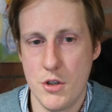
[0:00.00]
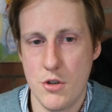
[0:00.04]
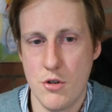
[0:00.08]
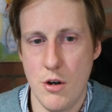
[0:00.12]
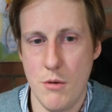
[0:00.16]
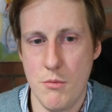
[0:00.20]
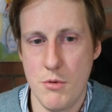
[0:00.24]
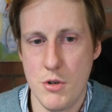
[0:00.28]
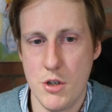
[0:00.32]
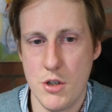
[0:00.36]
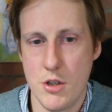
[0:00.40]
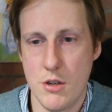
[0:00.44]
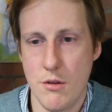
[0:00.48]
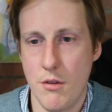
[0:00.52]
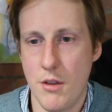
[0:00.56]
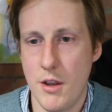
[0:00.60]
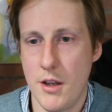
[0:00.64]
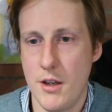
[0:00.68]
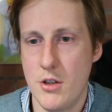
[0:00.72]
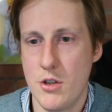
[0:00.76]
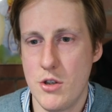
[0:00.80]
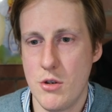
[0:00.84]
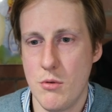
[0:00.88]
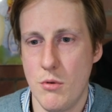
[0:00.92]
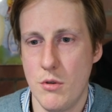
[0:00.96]
descriptions of
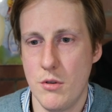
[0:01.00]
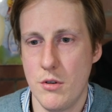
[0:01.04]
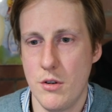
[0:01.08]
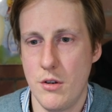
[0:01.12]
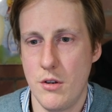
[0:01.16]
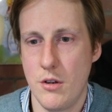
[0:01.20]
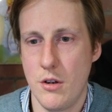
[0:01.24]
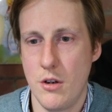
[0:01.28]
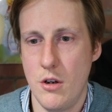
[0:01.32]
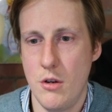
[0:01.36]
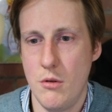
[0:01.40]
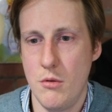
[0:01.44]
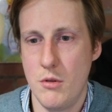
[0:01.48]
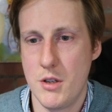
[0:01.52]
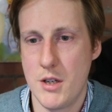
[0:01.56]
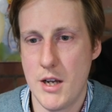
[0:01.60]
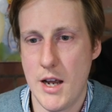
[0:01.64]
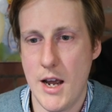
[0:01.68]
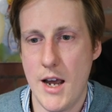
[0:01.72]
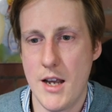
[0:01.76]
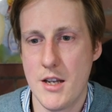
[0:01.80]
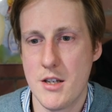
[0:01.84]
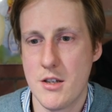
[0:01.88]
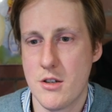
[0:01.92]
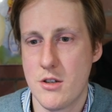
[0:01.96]
things you want to do,
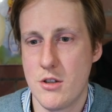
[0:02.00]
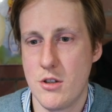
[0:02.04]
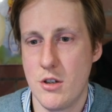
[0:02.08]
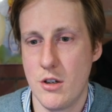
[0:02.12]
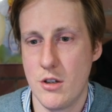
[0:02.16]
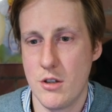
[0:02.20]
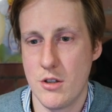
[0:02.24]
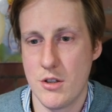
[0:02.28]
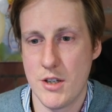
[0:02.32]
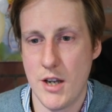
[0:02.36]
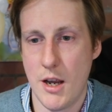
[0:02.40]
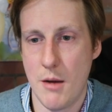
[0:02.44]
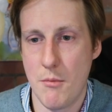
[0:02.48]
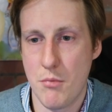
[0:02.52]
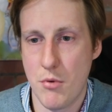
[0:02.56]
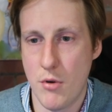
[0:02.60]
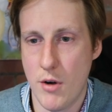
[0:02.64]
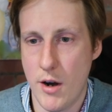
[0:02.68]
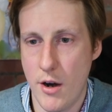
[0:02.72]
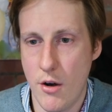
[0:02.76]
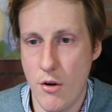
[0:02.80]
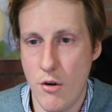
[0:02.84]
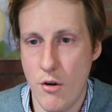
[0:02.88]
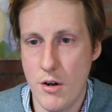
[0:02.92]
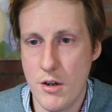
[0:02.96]
tasks, you can set
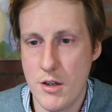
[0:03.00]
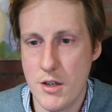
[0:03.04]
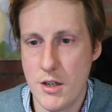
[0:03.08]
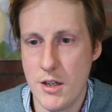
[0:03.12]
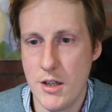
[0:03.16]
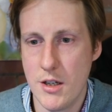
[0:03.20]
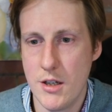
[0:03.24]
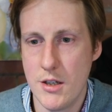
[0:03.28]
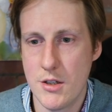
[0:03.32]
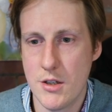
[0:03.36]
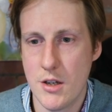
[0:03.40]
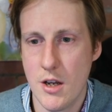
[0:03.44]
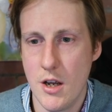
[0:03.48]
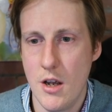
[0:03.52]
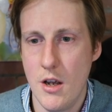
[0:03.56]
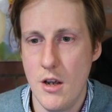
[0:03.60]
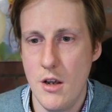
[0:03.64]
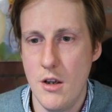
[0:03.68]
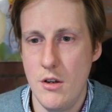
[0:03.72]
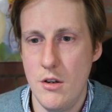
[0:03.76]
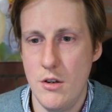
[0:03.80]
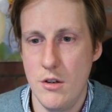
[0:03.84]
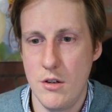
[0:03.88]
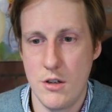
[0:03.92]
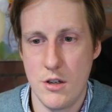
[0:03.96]
priorities,
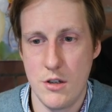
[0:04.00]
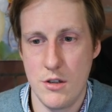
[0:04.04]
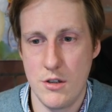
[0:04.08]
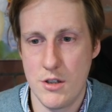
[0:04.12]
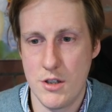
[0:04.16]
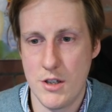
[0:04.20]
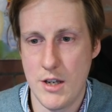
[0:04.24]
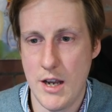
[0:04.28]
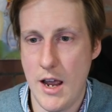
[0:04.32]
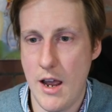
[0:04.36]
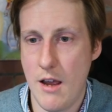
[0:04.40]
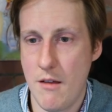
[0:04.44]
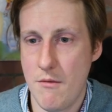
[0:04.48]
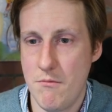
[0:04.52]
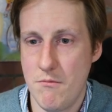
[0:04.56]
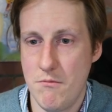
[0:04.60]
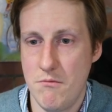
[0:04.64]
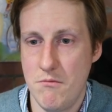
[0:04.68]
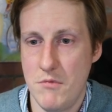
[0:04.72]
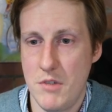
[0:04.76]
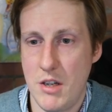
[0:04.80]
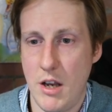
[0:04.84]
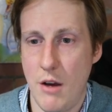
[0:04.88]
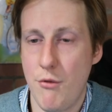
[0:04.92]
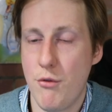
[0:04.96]
you can set
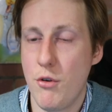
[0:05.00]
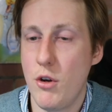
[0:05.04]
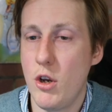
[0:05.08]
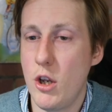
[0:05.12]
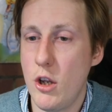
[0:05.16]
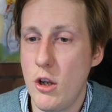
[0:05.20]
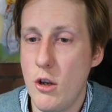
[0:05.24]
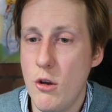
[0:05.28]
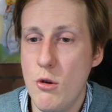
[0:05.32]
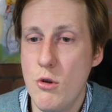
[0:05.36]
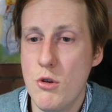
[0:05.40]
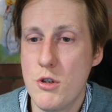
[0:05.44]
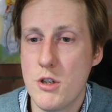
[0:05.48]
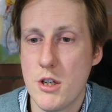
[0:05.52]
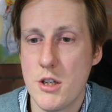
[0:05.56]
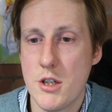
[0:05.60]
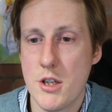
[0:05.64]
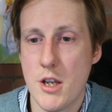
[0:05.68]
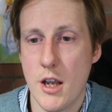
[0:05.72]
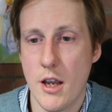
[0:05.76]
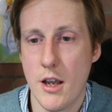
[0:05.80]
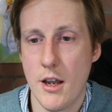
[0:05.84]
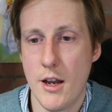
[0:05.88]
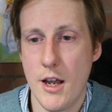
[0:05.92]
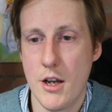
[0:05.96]
different
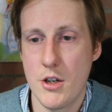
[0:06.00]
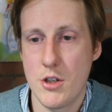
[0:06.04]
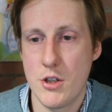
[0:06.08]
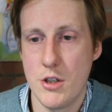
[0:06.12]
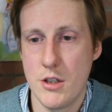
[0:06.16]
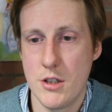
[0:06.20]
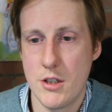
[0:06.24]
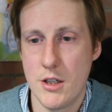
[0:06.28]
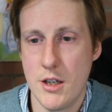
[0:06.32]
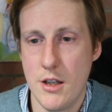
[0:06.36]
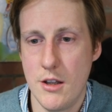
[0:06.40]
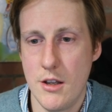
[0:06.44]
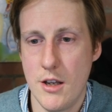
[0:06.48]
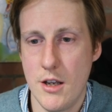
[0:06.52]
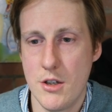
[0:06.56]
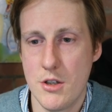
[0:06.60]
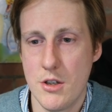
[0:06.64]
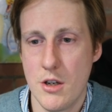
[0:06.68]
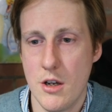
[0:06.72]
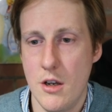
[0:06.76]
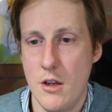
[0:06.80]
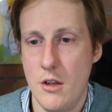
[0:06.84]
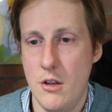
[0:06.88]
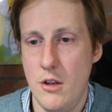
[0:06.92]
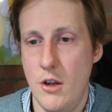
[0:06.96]
users that can actually see
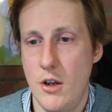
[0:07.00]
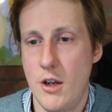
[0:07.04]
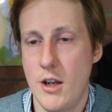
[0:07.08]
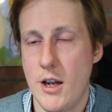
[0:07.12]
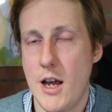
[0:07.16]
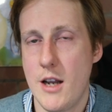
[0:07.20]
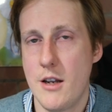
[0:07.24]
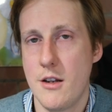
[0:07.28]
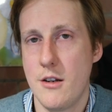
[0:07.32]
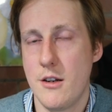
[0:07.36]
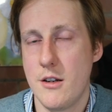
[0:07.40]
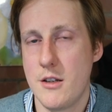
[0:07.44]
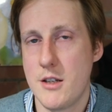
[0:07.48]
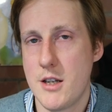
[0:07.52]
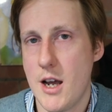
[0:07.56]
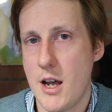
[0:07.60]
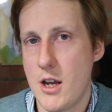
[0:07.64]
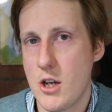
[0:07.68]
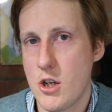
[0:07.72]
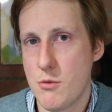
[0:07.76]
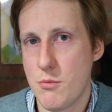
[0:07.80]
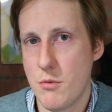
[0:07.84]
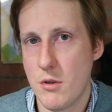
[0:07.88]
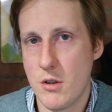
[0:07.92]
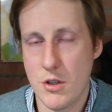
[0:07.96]
this, you can add in
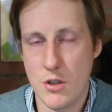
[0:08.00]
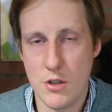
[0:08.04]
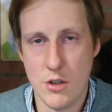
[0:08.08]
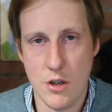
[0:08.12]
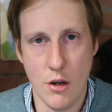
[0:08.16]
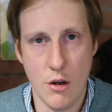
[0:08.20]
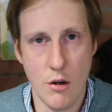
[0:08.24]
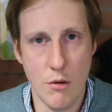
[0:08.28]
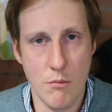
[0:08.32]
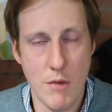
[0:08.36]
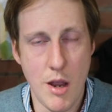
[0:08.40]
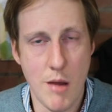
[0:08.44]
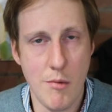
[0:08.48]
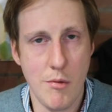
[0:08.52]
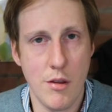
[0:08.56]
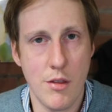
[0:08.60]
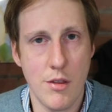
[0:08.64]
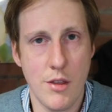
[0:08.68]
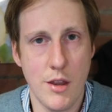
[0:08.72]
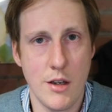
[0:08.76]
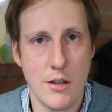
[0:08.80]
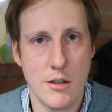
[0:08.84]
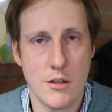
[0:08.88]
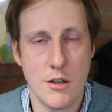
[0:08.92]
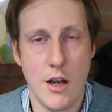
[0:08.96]
attachments, so maybe
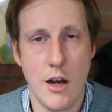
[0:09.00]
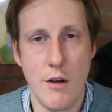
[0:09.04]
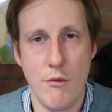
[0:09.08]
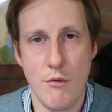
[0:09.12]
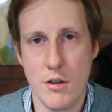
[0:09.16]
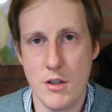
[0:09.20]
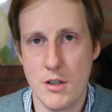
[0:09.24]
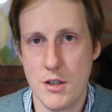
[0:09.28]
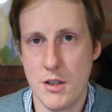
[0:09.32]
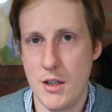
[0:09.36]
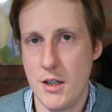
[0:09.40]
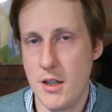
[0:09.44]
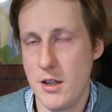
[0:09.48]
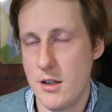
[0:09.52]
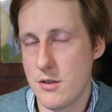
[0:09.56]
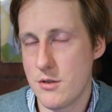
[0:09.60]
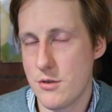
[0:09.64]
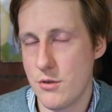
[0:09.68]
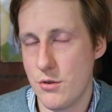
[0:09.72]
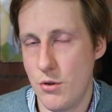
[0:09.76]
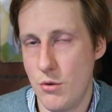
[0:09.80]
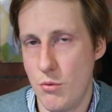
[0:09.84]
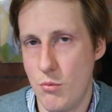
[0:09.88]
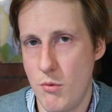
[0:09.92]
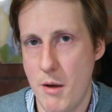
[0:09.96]
things like
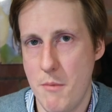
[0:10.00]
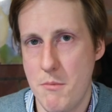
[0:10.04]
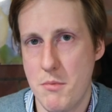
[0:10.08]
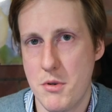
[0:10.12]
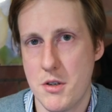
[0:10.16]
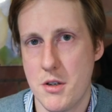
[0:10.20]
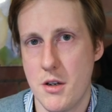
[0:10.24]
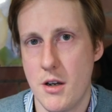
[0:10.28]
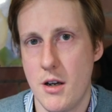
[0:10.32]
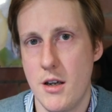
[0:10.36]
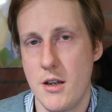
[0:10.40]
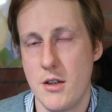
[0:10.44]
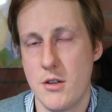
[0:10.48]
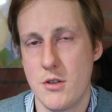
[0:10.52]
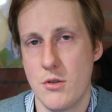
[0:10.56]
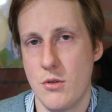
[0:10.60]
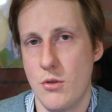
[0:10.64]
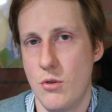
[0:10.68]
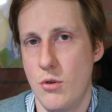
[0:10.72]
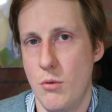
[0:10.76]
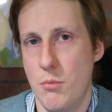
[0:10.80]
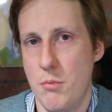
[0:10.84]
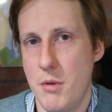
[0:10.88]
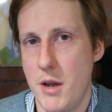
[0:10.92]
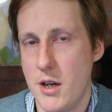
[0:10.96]
receipts or websites
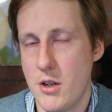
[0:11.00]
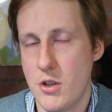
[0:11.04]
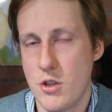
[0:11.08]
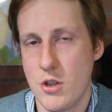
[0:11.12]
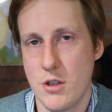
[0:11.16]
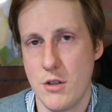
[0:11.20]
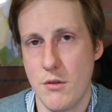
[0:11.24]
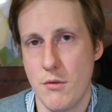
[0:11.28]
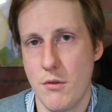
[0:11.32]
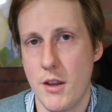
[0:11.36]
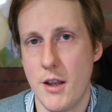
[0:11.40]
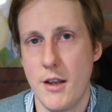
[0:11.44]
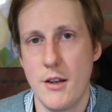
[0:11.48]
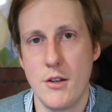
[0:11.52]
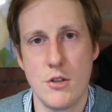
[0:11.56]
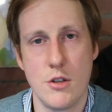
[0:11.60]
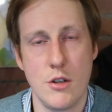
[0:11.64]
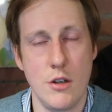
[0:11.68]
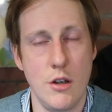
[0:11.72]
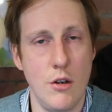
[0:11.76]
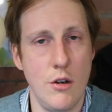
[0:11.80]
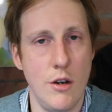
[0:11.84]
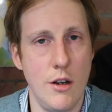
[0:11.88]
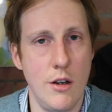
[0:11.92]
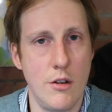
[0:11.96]
or pictures of things
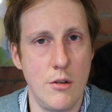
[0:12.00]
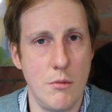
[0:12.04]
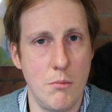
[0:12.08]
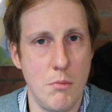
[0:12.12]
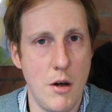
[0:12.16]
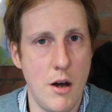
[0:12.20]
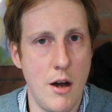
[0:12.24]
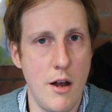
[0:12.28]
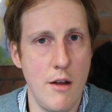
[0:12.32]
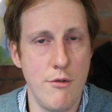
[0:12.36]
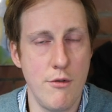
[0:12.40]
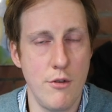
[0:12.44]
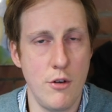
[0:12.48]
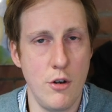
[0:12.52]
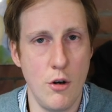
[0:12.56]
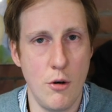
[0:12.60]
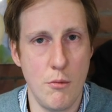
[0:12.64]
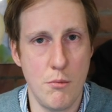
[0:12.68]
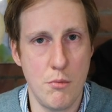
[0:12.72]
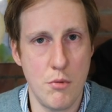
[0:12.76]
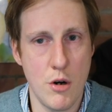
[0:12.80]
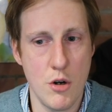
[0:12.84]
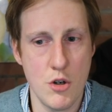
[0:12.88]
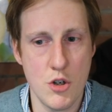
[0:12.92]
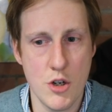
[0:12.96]
that you need to buy for
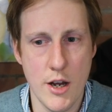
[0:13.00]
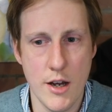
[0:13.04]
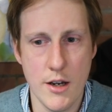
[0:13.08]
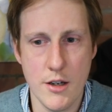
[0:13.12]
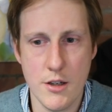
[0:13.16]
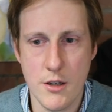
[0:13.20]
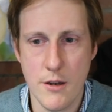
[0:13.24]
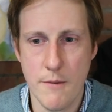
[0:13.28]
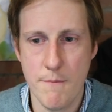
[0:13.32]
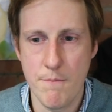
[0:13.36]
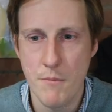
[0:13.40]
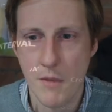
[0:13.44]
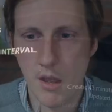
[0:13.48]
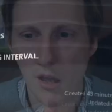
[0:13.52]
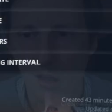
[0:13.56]
your project.